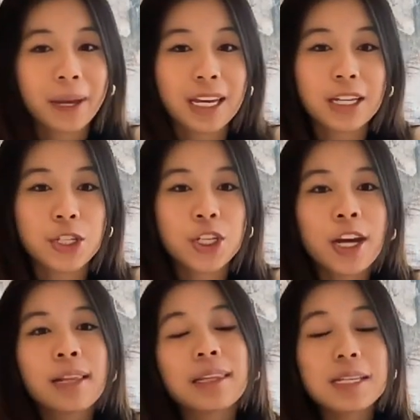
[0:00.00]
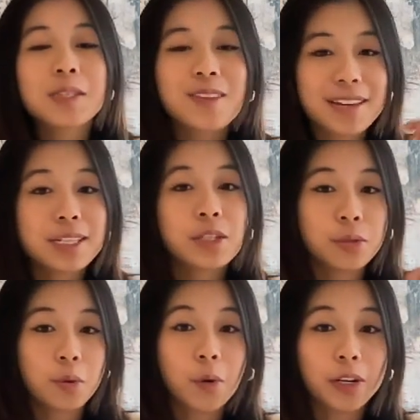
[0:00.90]
page leads to this
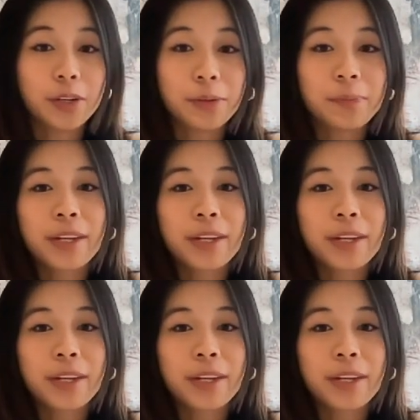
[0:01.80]
tutorial.